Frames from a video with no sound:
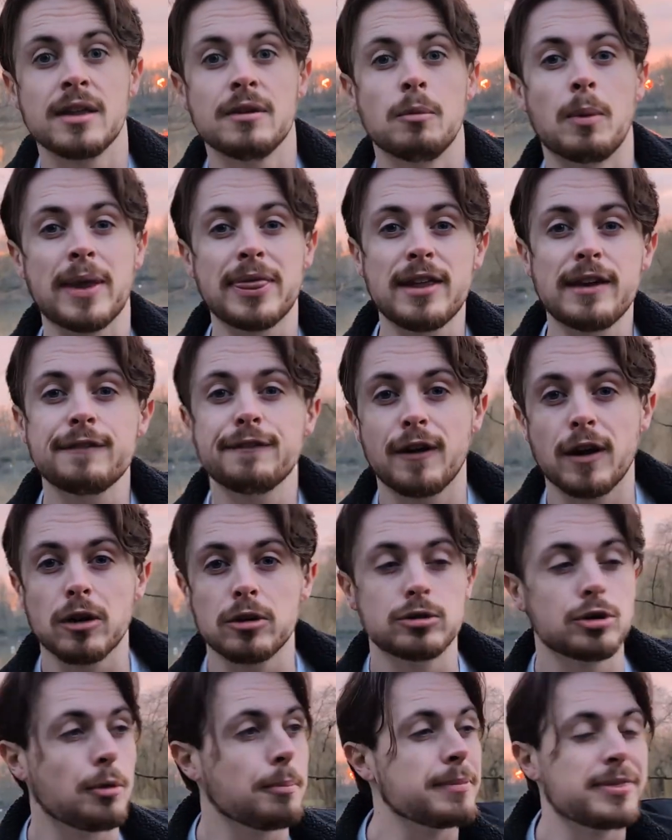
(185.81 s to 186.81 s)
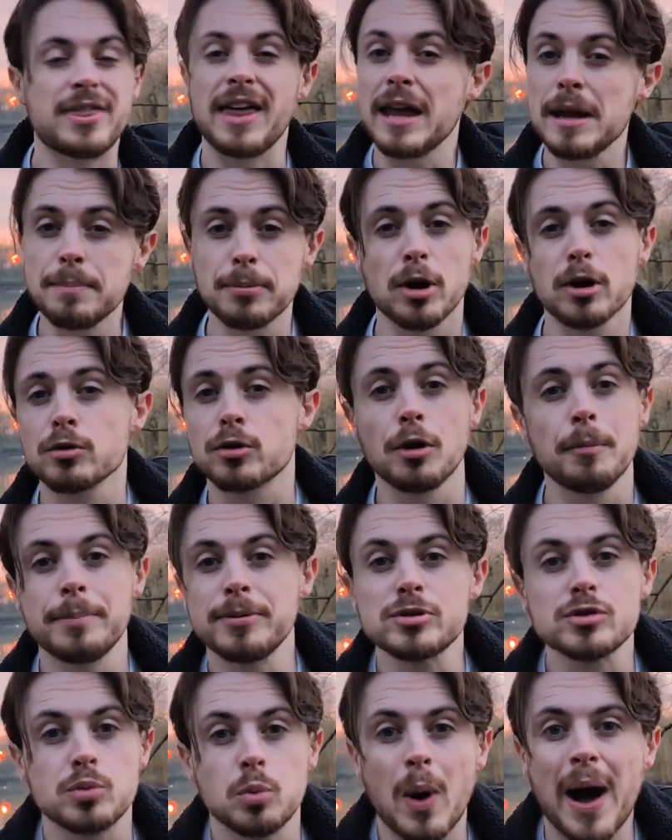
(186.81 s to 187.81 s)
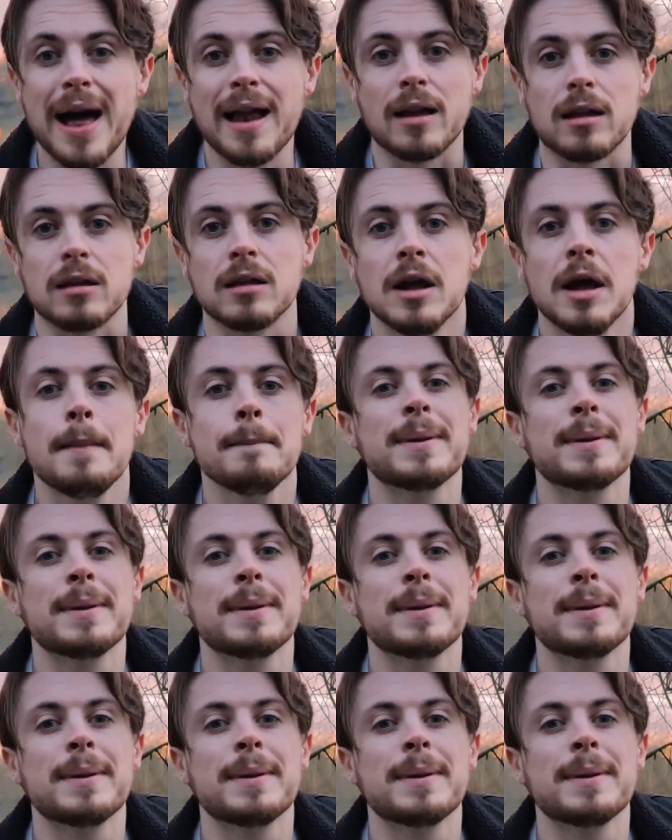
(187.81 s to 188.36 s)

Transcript: when they followed up, they broke up as well,